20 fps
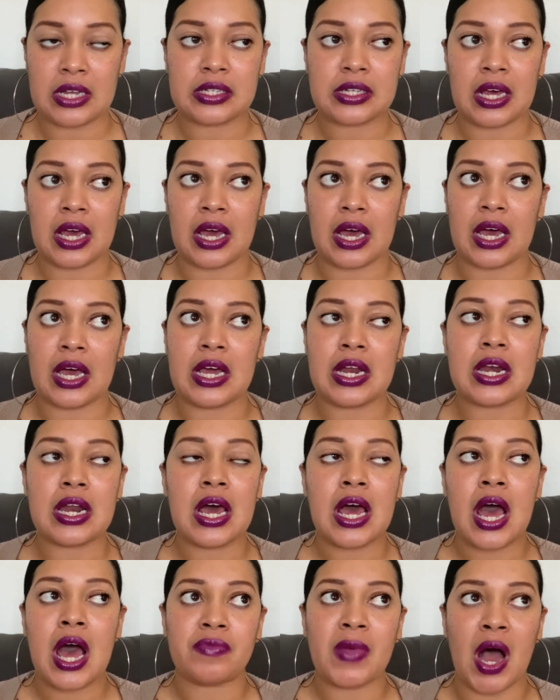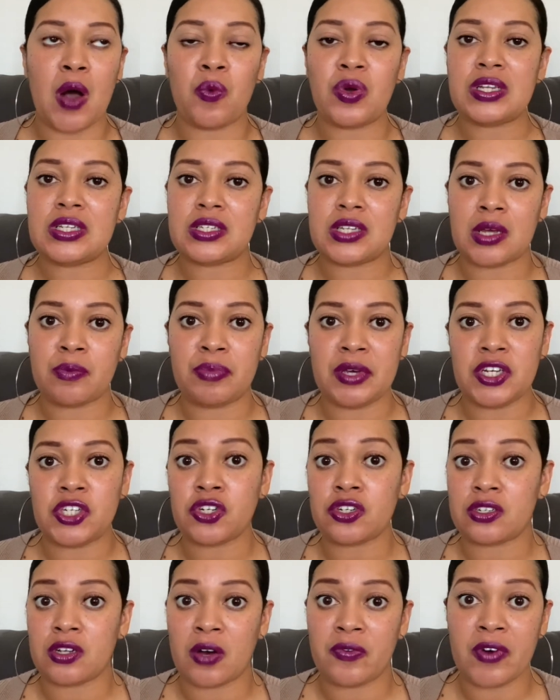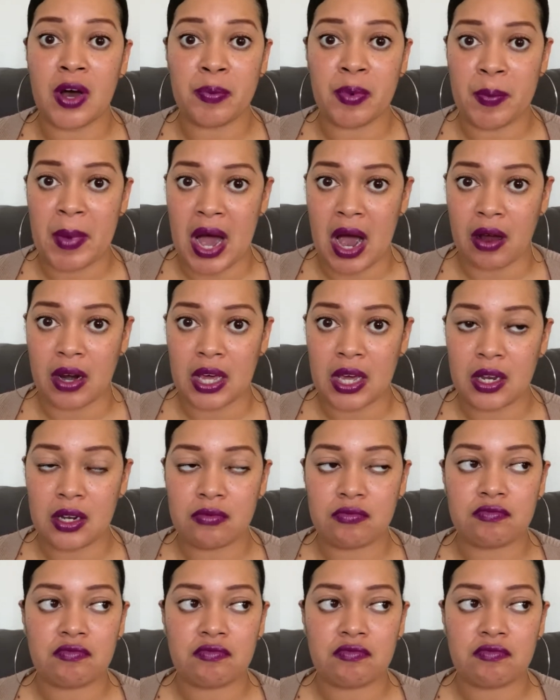And I wouldn't say beat yourself up about it.